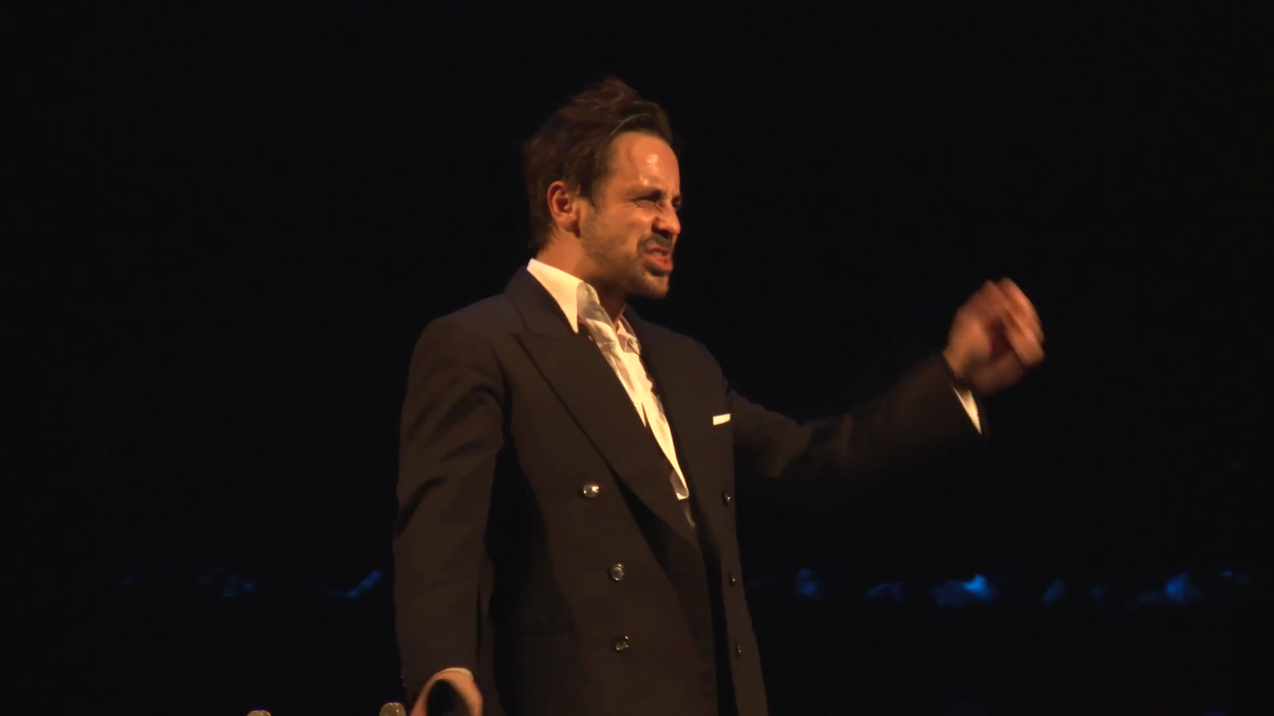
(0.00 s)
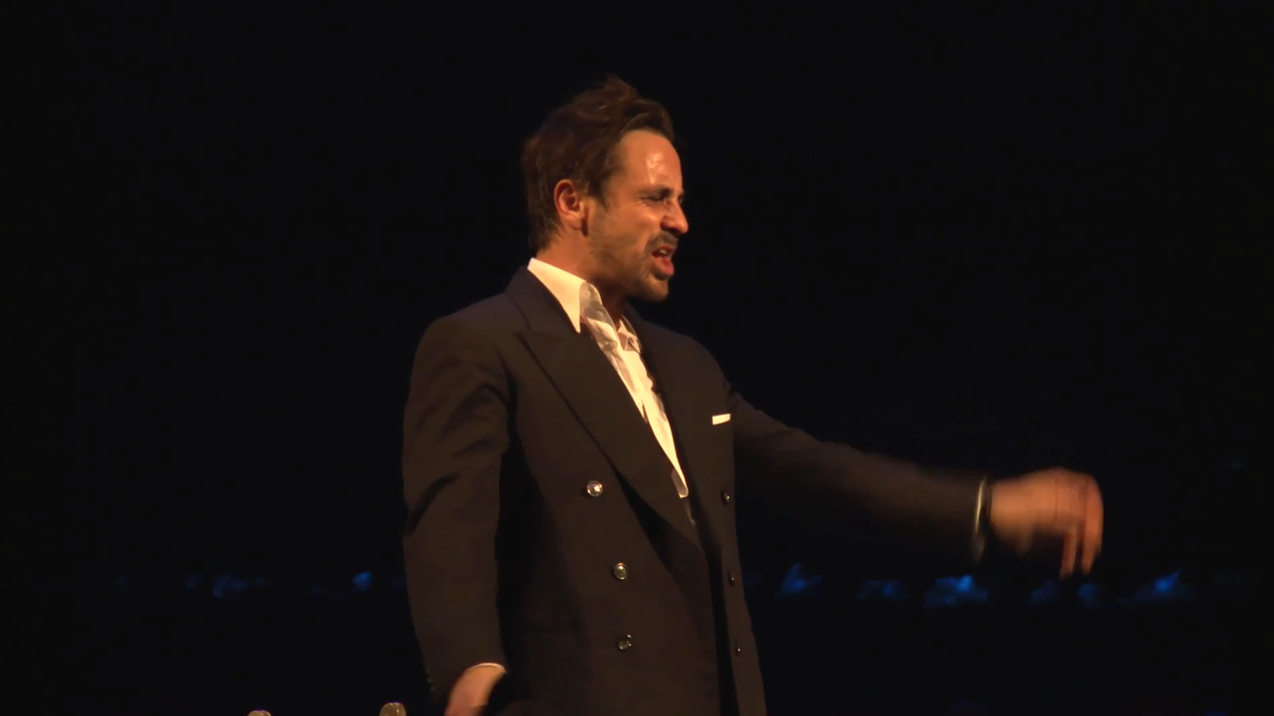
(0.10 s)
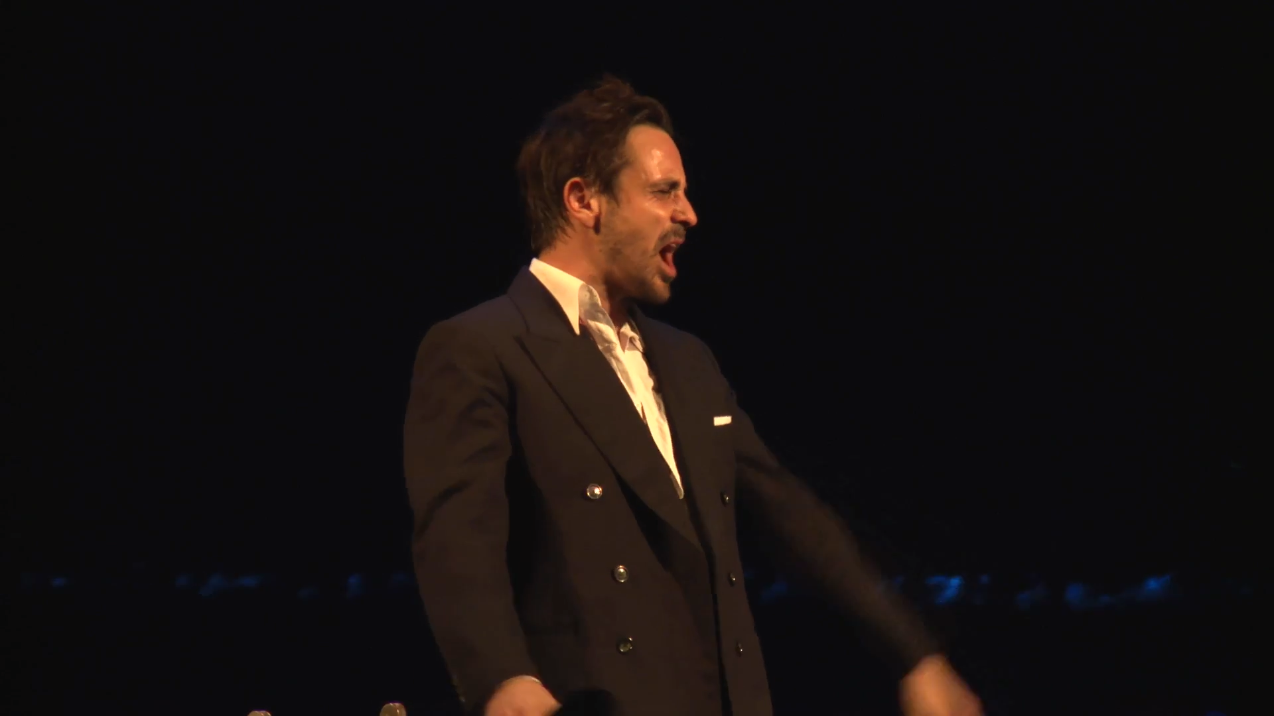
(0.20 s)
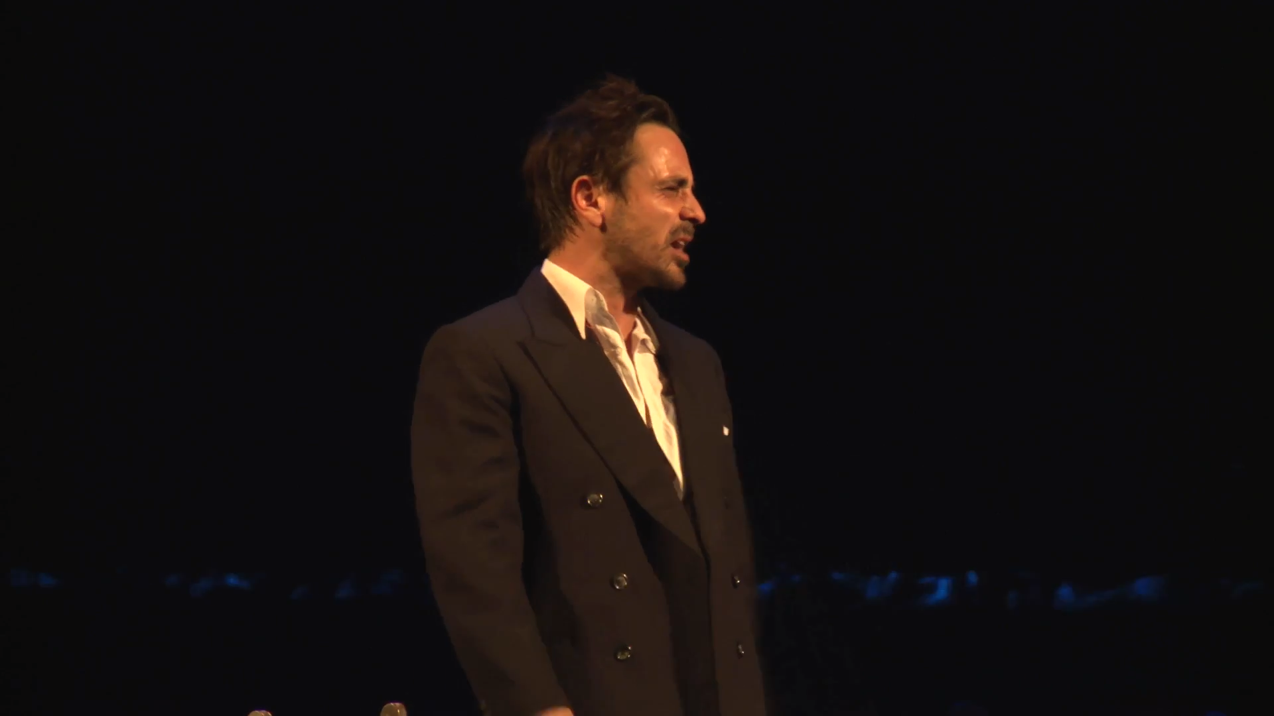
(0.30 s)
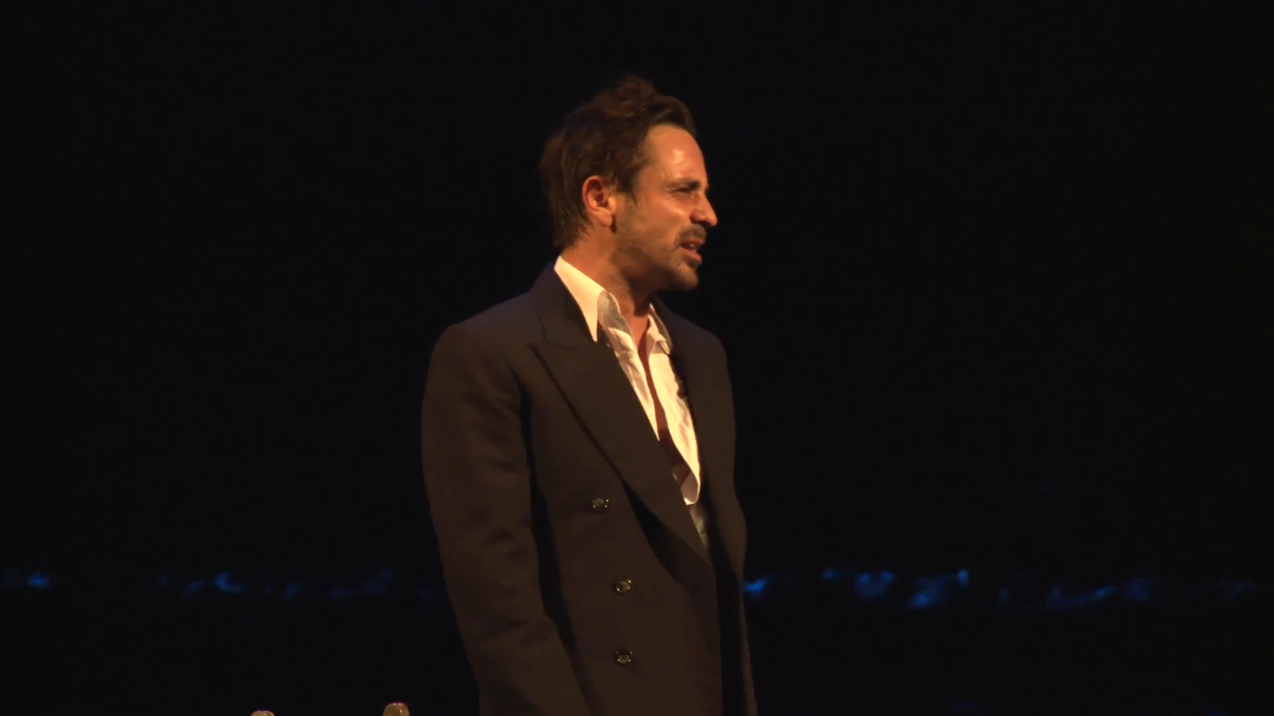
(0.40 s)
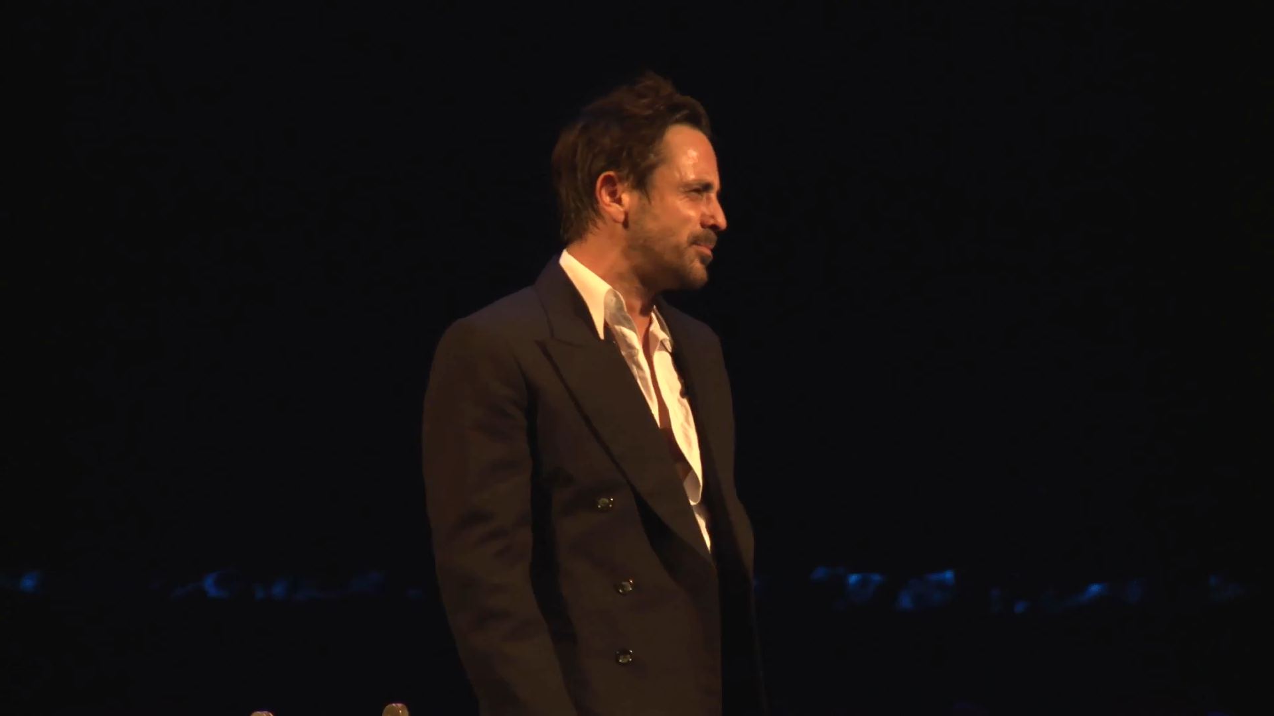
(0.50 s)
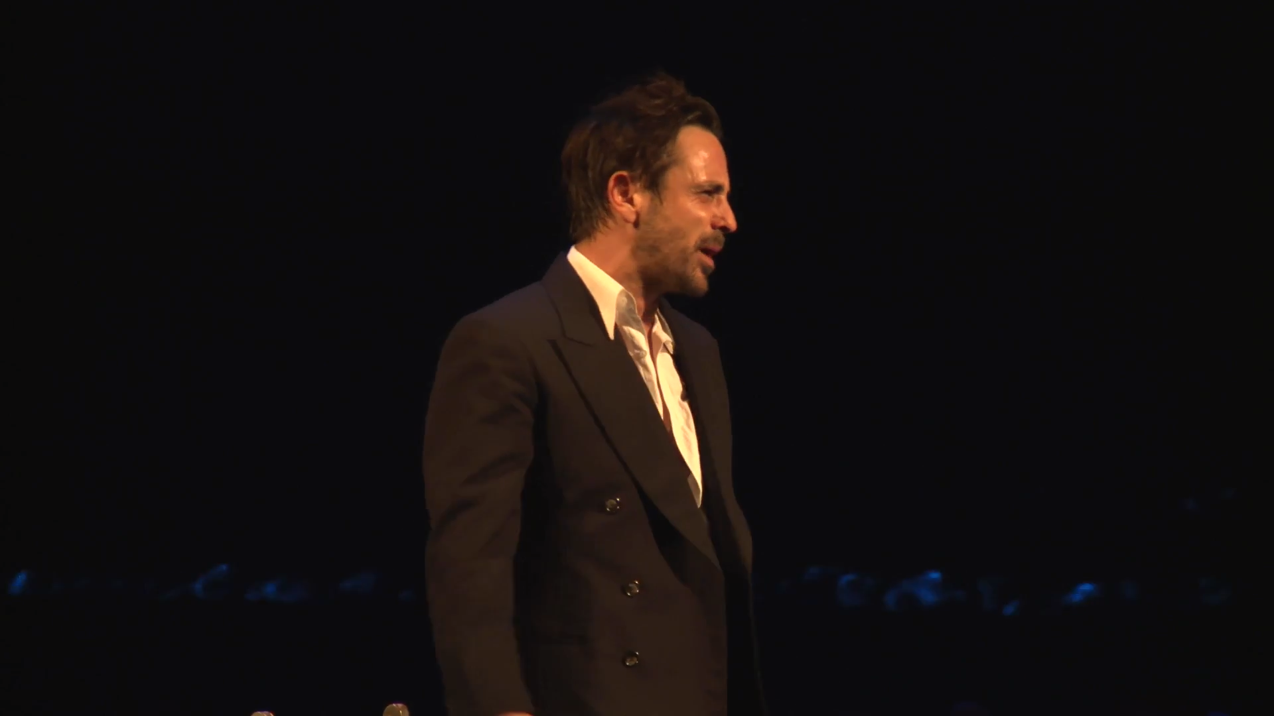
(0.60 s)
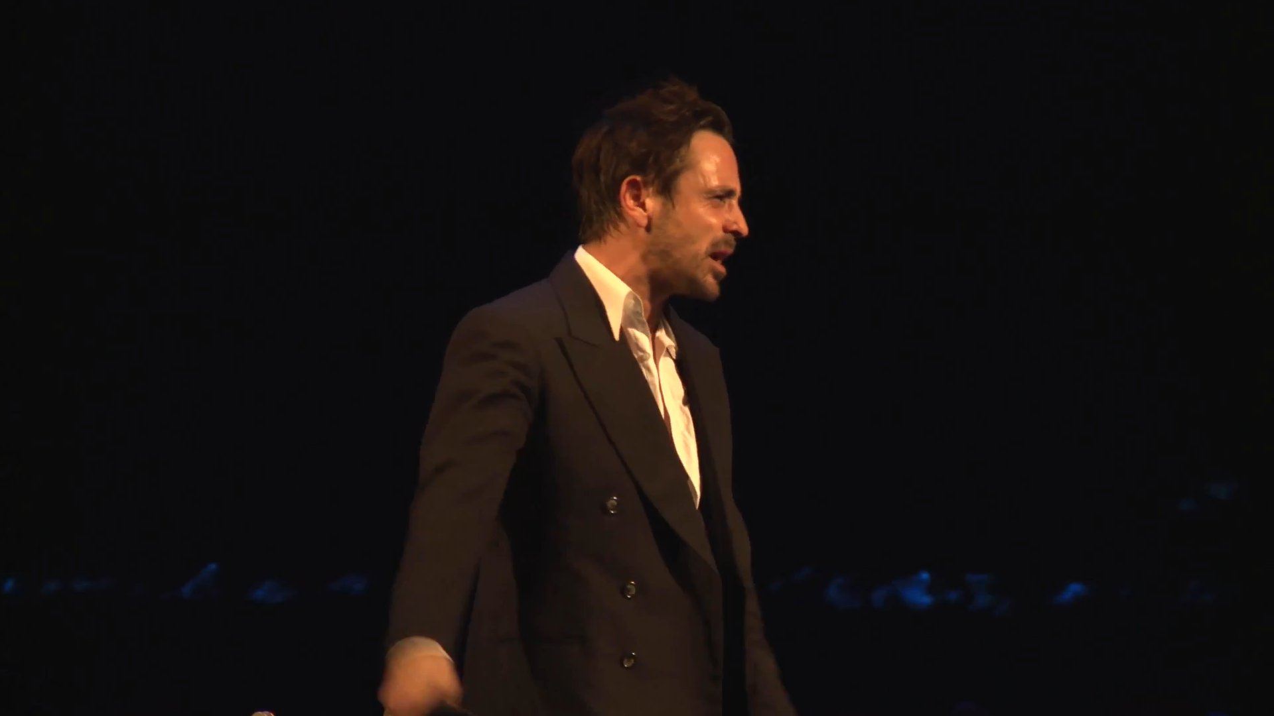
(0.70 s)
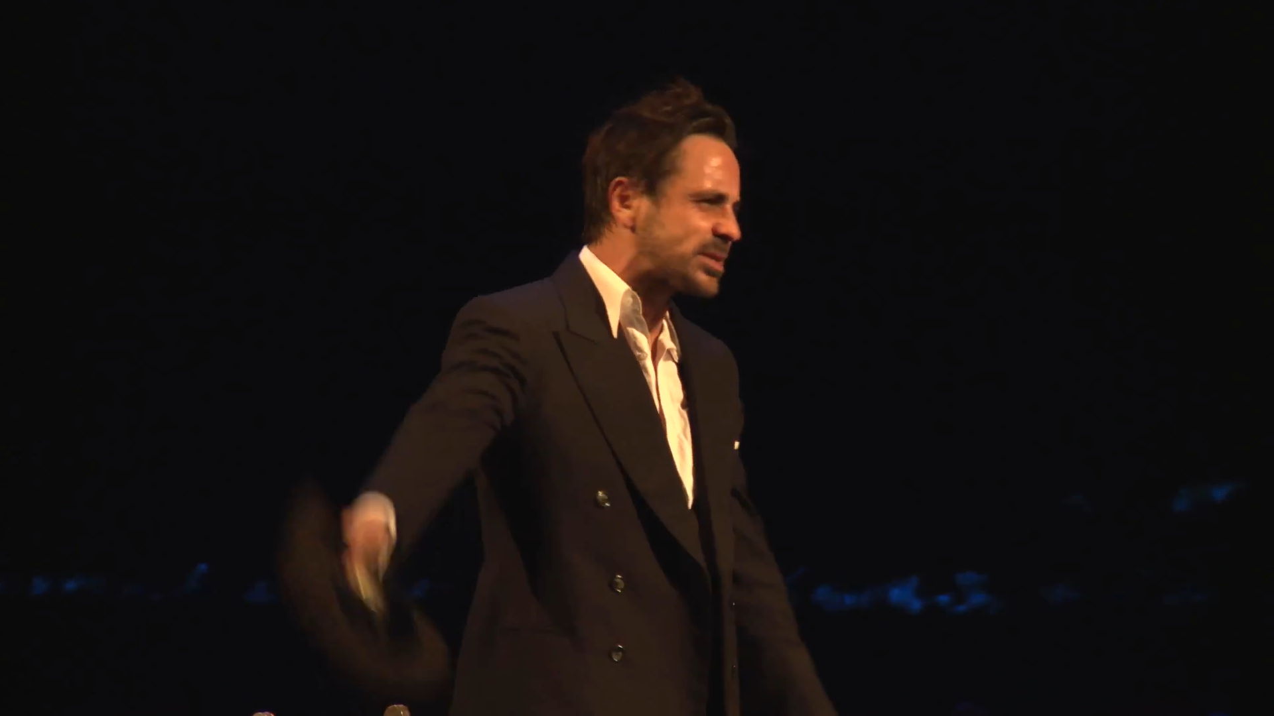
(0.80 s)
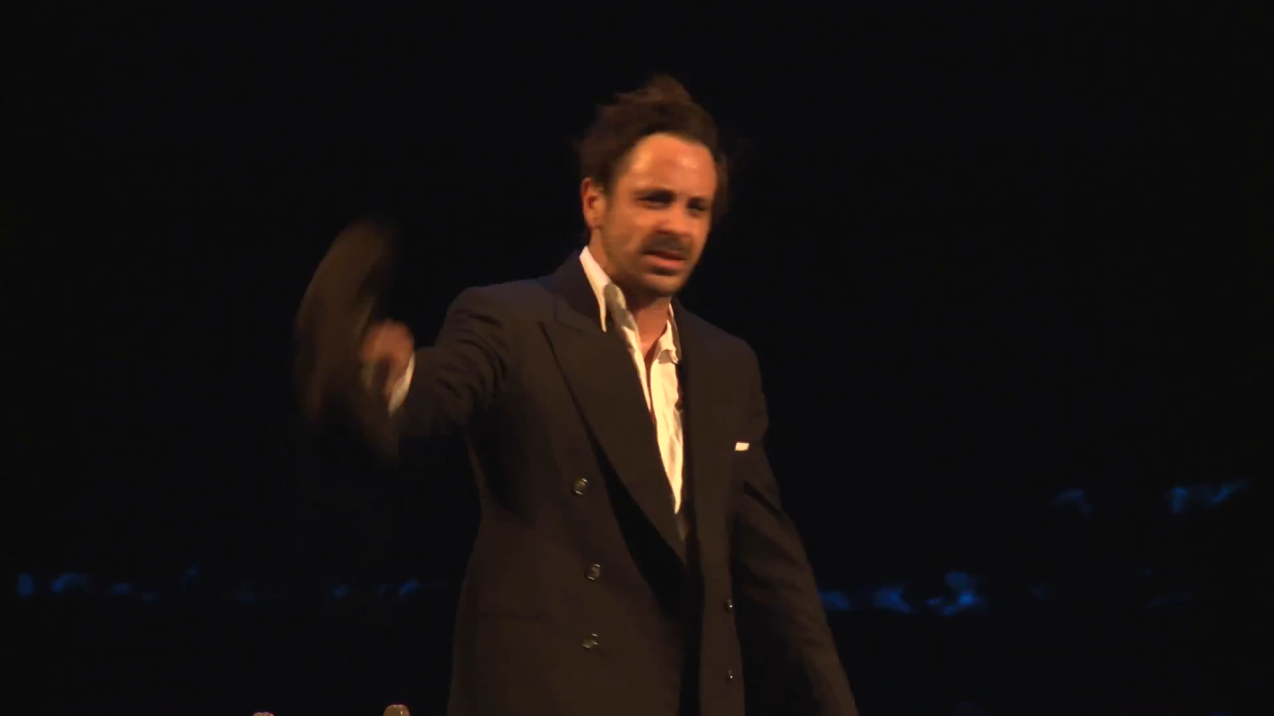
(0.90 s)
chocolate
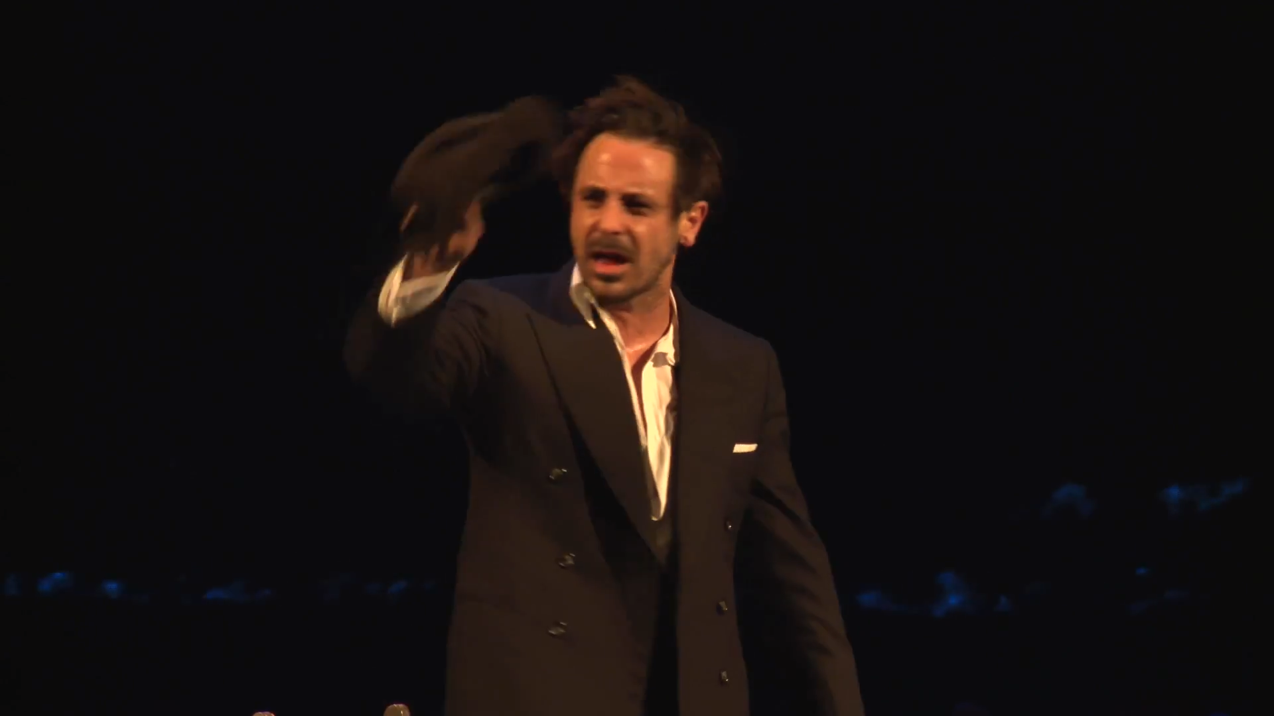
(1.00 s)
box